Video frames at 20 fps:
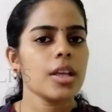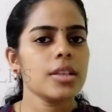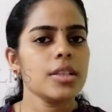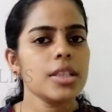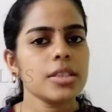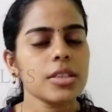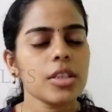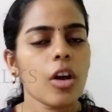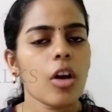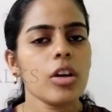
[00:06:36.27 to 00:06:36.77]

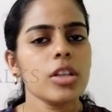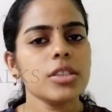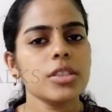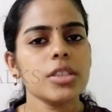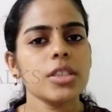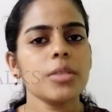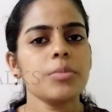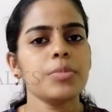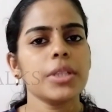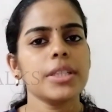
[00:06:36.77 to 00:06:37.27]
this
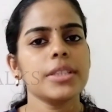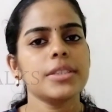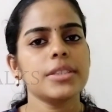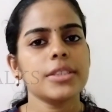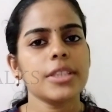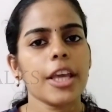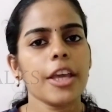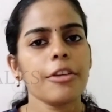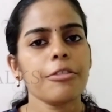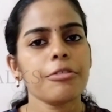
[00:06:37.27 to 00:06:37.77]
concept
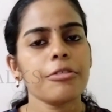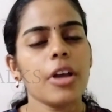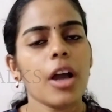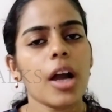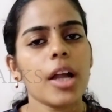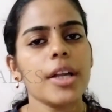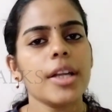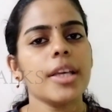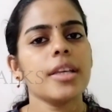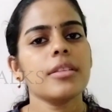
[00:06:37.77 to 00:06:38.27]
is
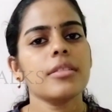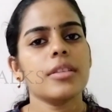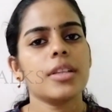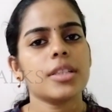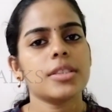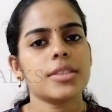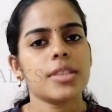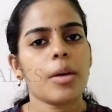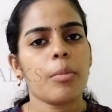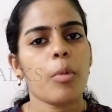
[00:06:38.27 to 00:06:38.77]
safeguarding
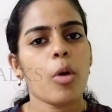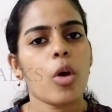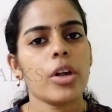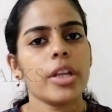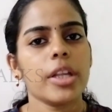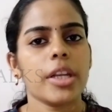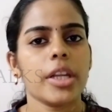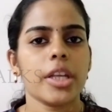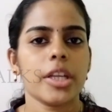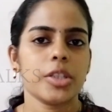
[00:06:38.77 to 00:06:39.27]
the
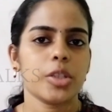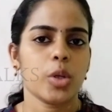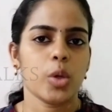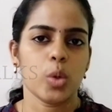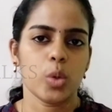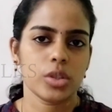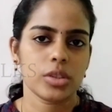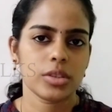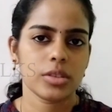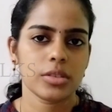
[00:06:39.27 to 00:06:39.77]
subordinate
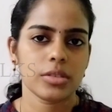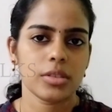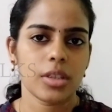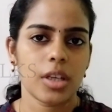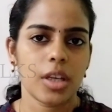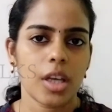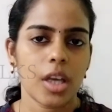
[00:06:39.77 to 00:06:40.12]
courts,